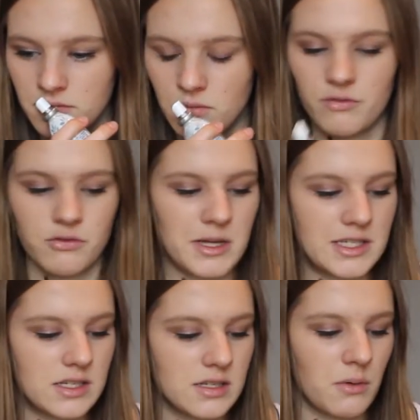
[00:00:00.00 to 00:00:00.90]
one for my
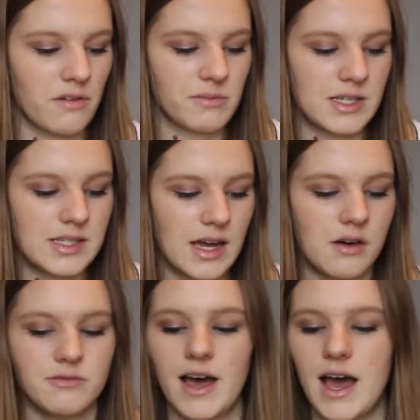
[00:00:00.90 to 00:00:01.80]
sister, one for
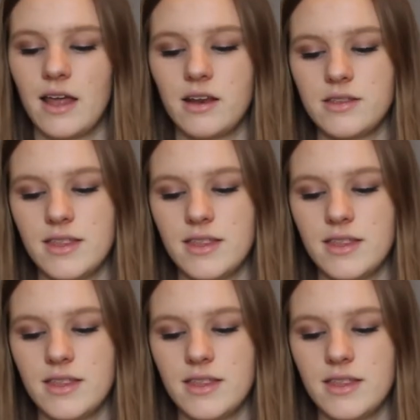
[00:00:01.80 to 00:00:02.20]
myself, and